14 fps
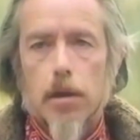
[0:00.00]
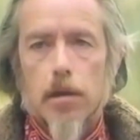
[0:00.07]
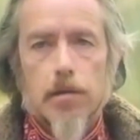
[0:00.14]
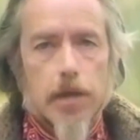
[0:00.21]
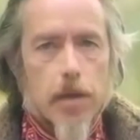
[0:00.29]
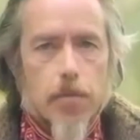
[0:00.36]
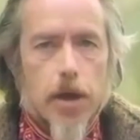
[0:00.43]

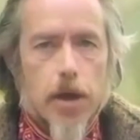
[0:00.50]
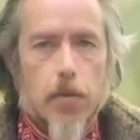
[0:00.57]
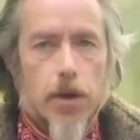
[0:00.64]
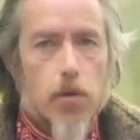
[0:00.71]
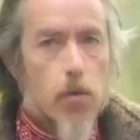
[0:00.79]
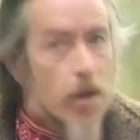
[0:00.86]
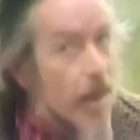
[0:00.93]
Same thing
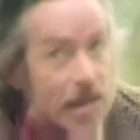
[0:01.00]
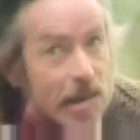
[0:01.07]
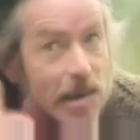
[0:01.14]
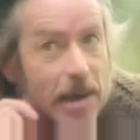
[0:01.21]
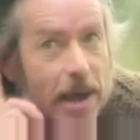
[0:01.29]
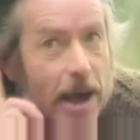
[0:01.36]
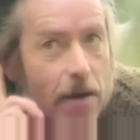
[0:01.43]
when you
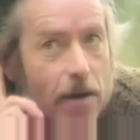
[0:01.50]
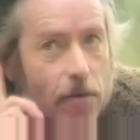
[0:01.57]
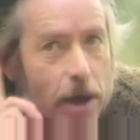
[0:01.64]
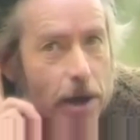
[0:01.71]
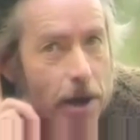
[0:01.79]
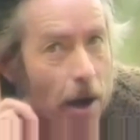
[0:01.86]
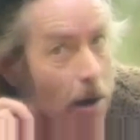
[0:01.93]
listen
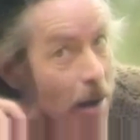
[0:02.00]
carefully. Now